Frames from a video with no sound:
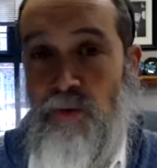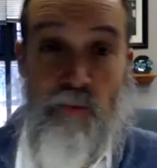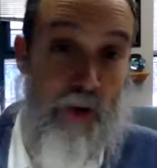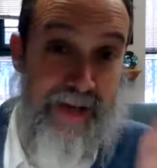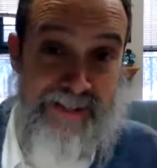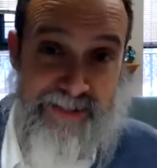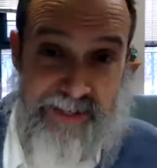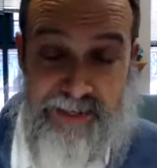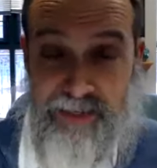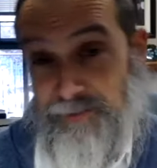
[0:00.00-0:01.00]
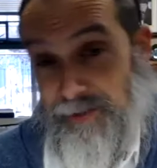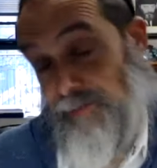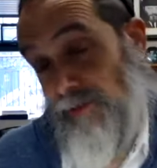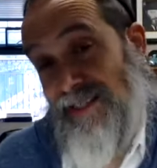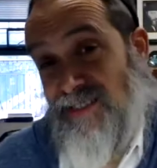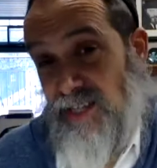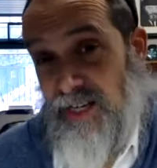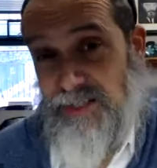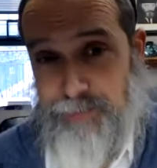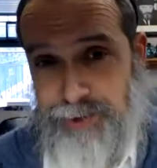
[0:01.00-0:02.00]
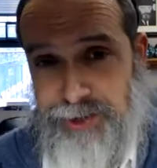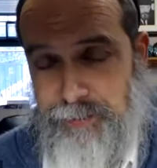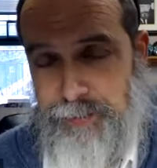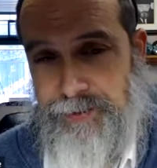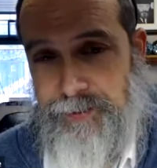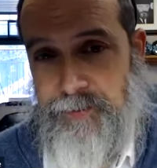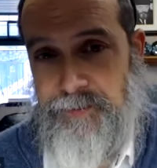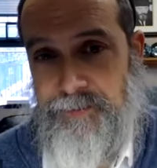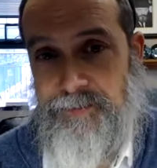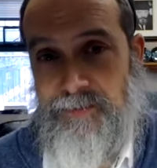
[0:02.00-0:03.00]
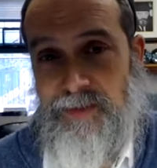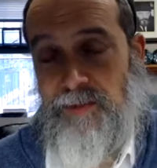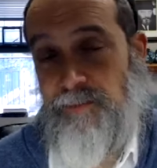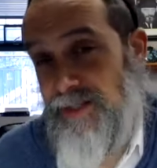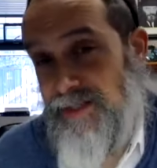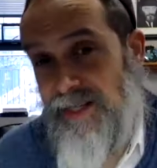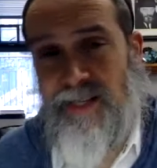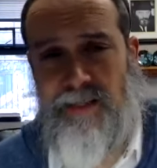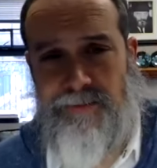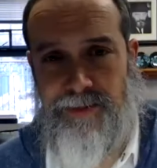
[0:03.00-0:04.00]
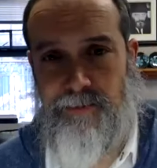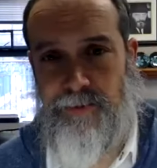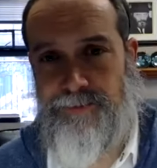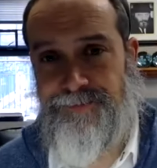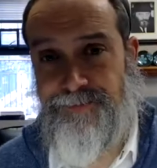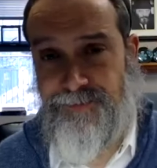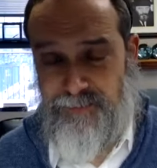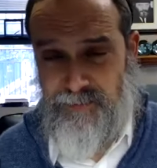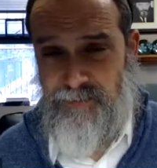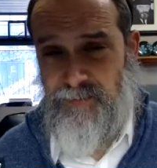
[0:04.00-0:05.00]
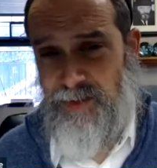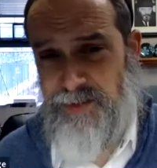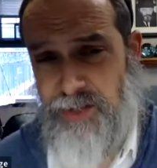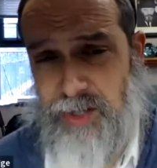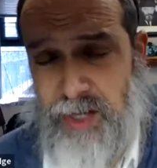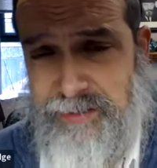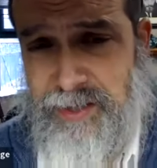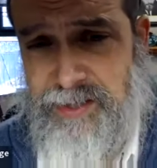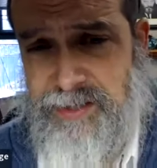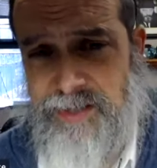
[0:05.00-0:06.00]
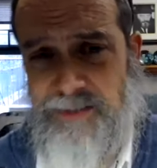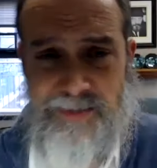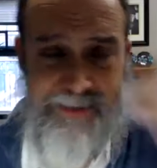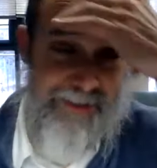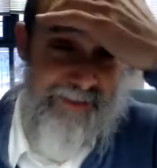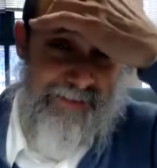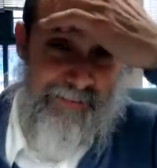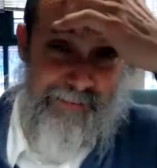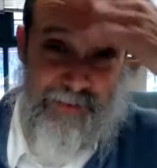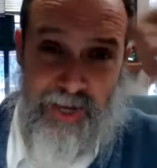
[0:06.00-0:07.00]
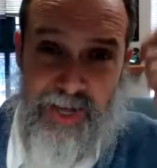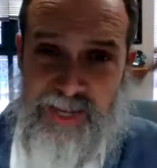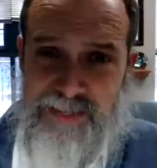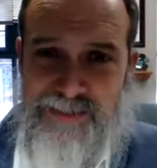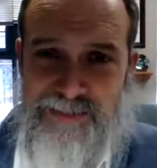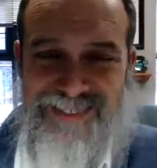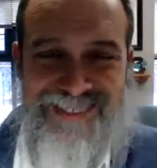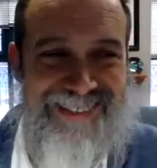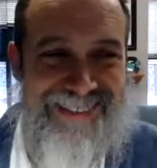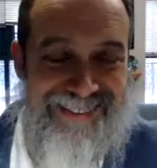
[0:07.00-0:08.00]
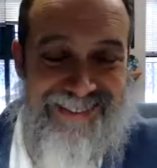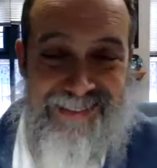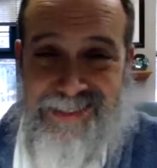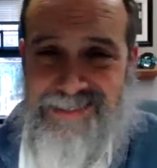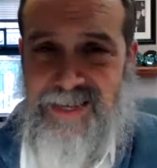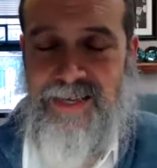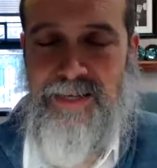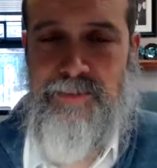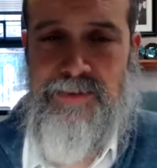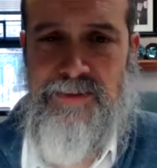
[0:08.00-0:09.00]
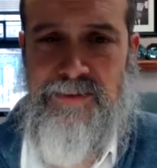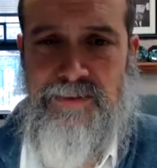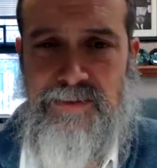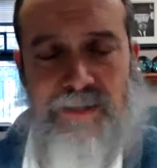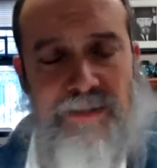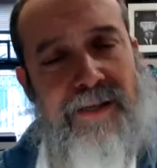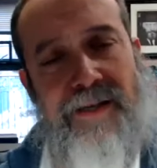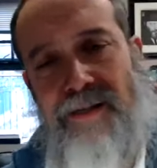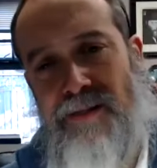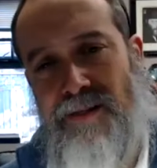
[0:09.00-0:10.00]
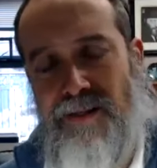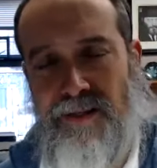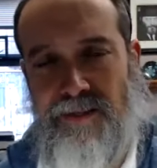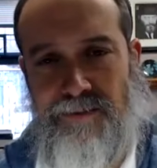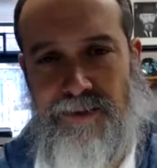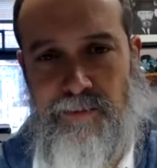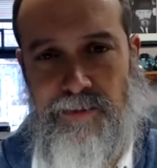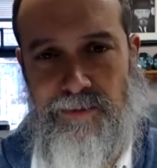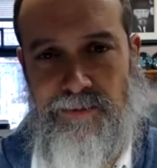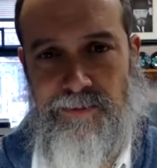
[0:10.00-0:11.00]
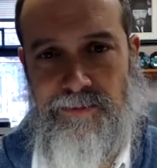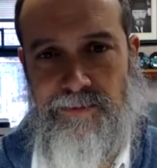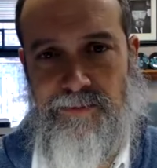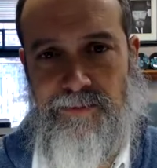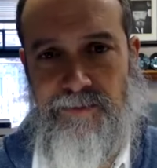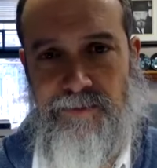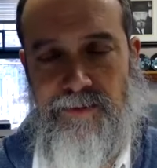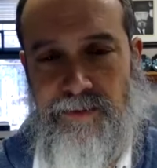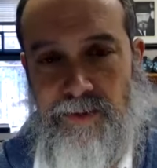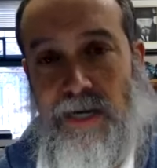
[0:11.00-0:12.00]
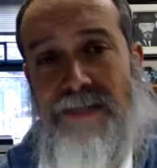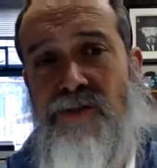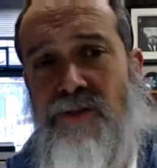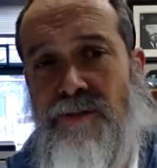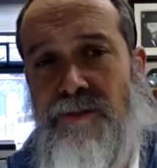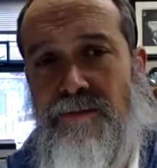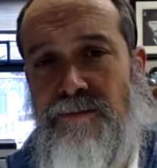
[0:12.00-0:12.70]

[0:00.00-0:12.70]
Why isn't that elevatable? That's God's bookkeeping, but it's not elevatable. So God tells us that for us, these animals are not are not elevatable. They're asur.